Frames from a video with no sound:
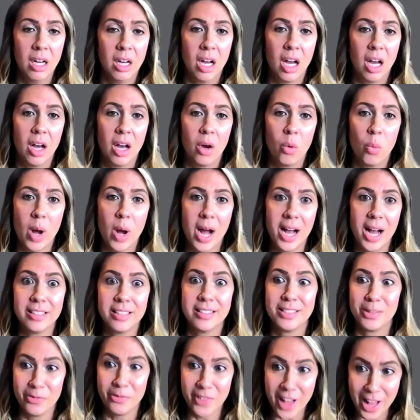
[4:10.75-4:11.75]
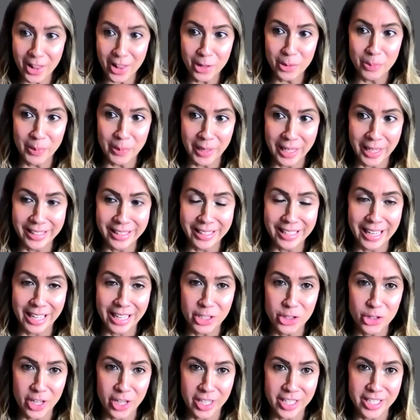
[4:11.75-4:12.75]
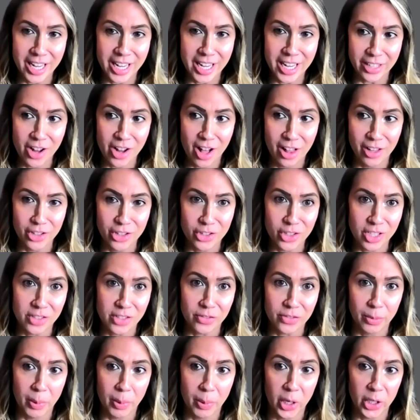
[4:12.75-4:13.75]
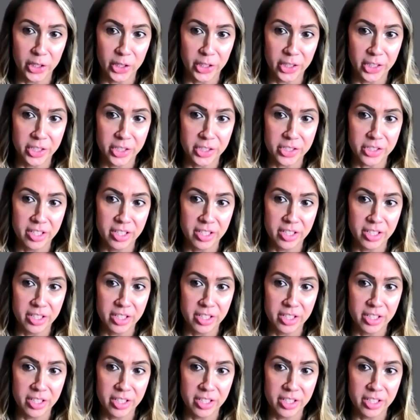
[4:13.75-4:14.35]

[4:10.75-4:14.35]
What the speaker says: while developing the next gen technologies for partners.